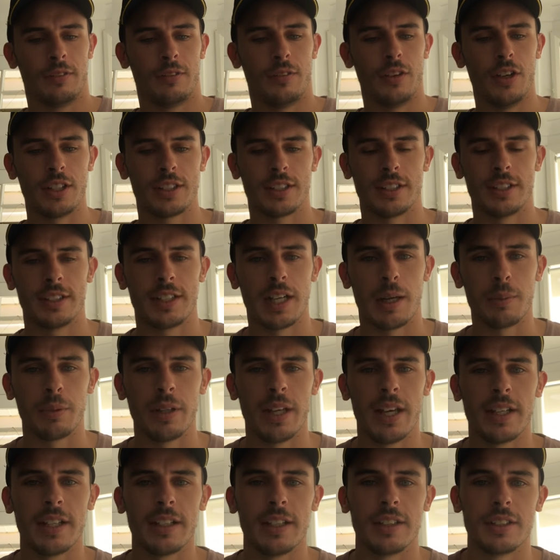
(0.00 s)
First, the
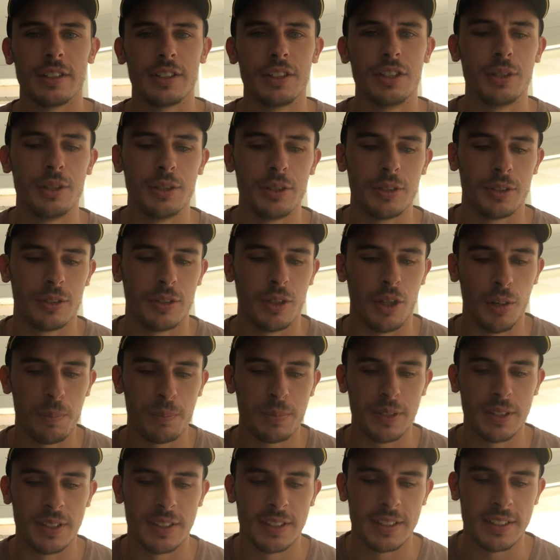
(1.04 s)
doubleheader at New
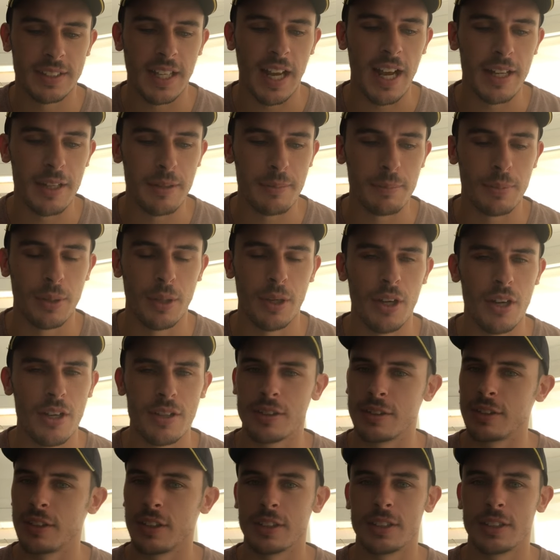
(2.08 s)
Optus Stadium, Perth.